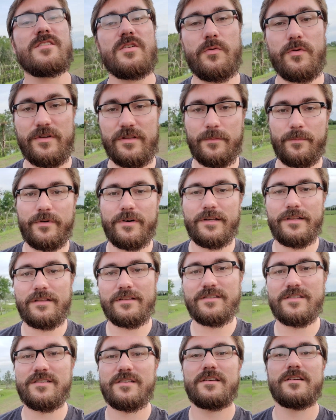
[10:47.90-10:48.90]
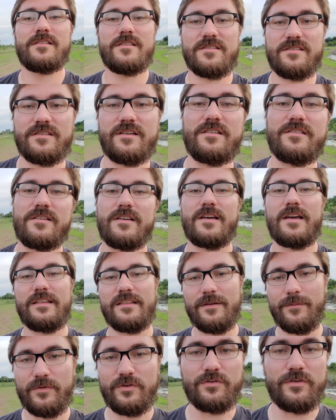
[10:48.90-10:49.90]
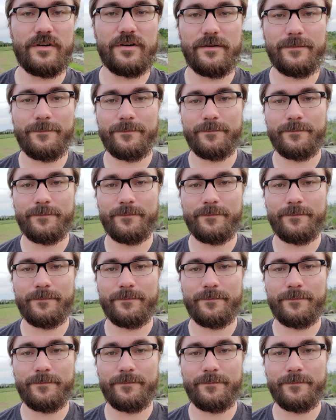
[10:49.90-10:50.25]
where the planets, the sun, and the moon are.